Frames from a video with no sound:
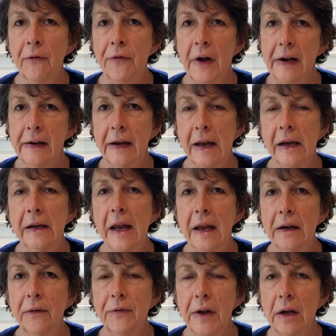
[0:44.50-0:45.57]
finding an
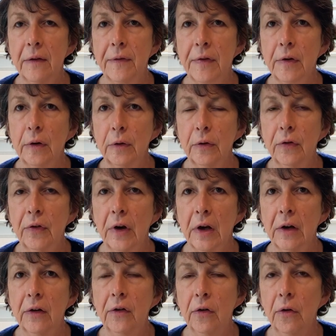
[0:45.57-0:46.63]
innovative
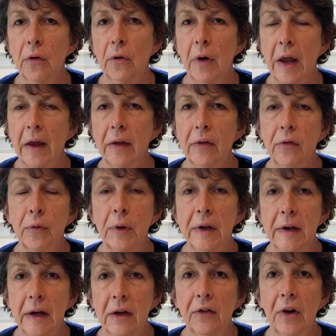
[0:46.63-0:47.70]
solution to a
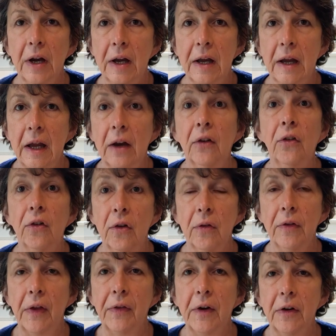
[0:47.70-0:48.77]
strategic
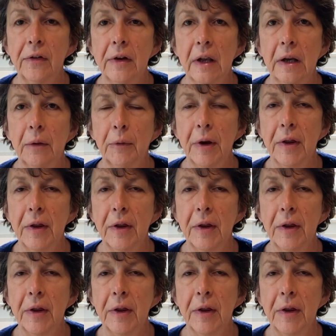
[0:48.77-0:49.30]
issue that they're dealing